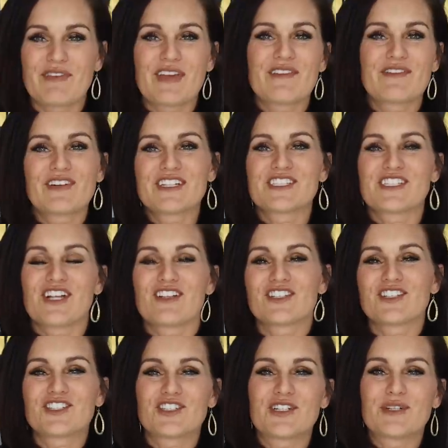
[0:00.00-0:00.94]
favorite
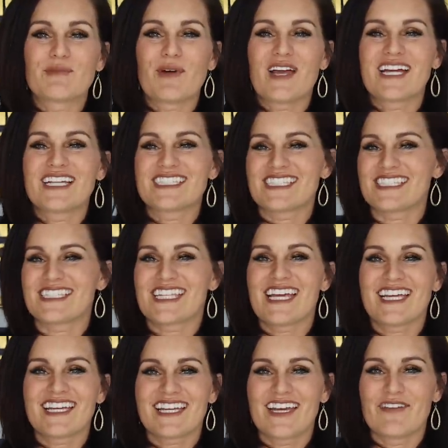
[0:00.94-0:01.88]
Dollar Tree buys, is
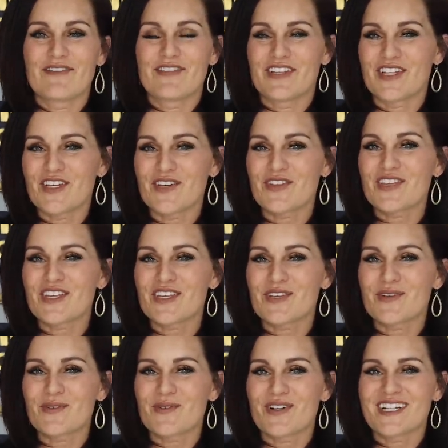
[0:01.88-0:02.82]
that a video that
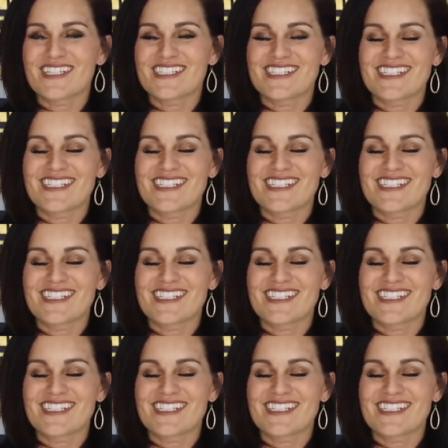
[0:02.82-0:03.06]
you'd want to